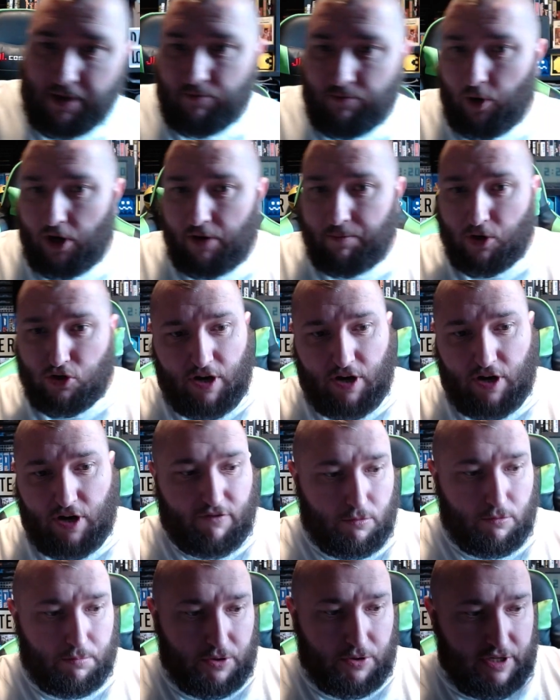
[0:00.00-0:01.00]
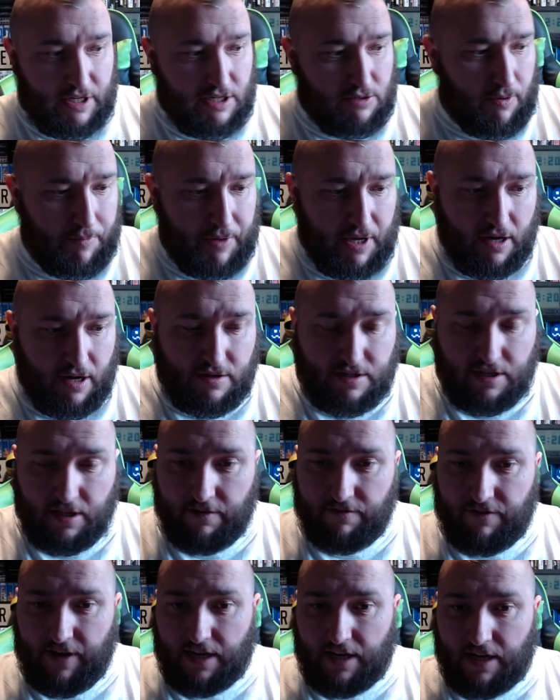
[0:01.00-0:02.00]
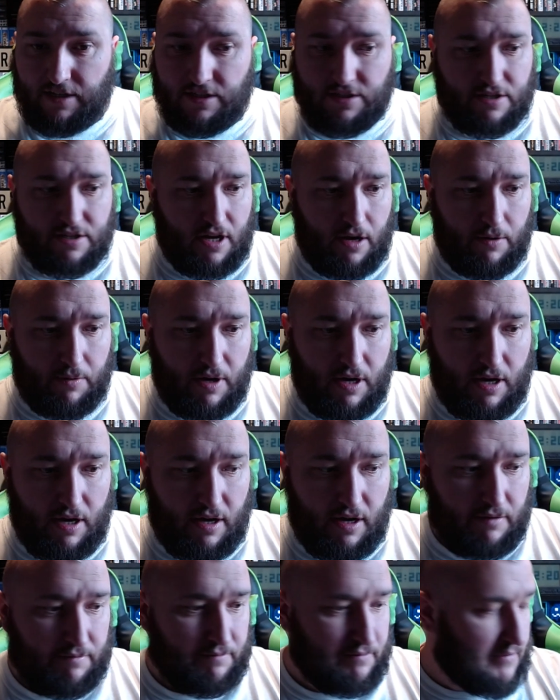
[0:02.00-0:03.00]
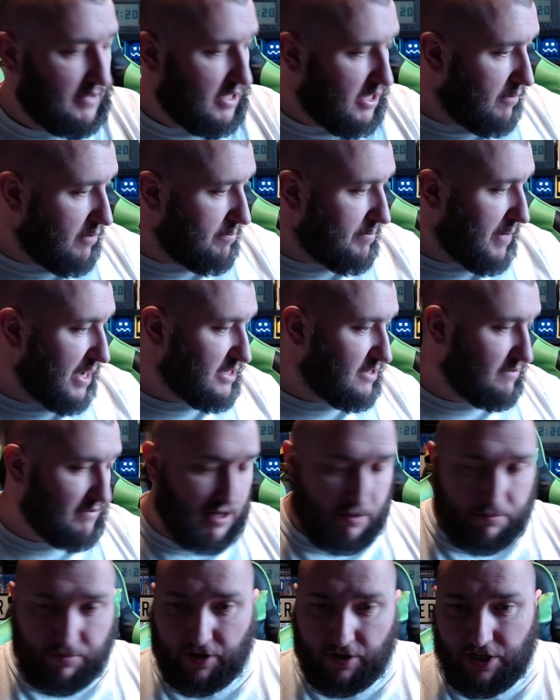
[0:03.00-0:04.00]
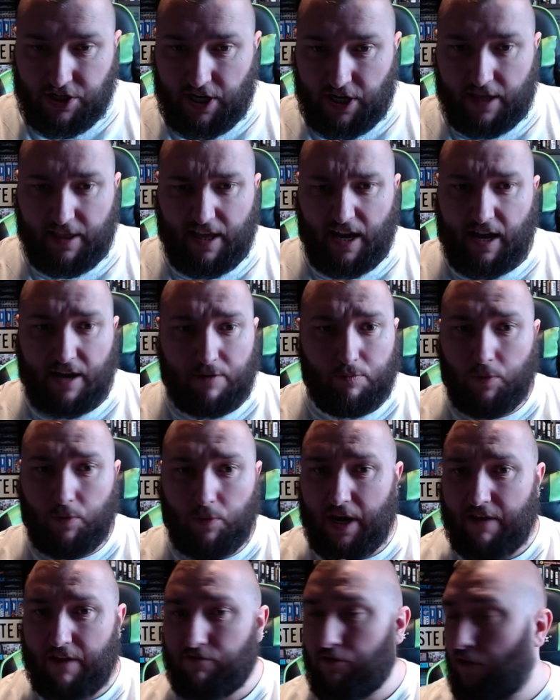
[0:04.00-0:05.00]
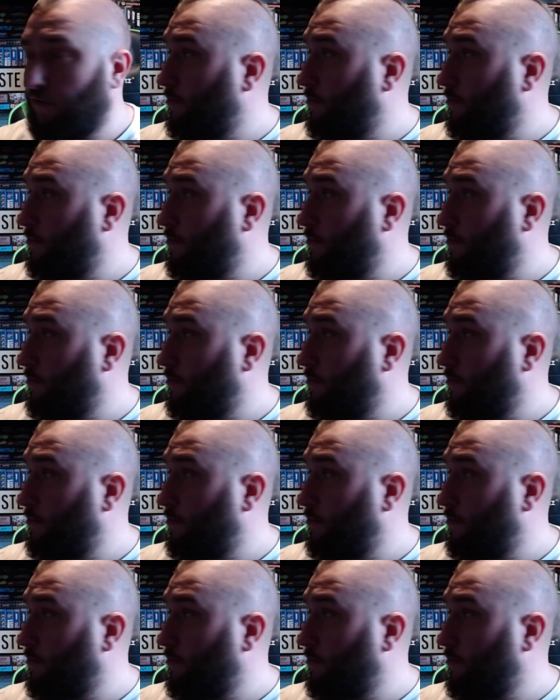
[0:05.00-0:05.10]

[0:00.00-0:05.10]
one of my travel buddies when we go to the events, so massively appreciate that. And whenever I've